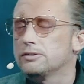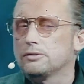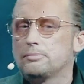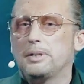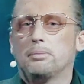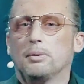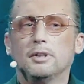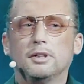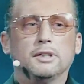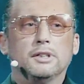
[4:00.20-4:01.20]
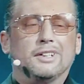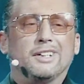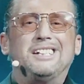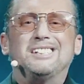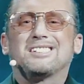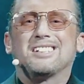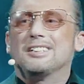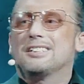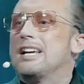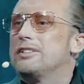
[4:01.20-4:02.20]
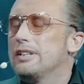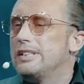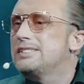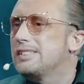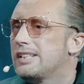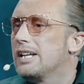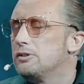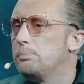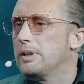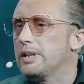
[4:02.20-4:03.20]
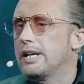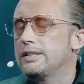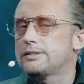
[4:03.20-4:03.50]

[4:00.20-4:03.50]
of people easily can duplicate,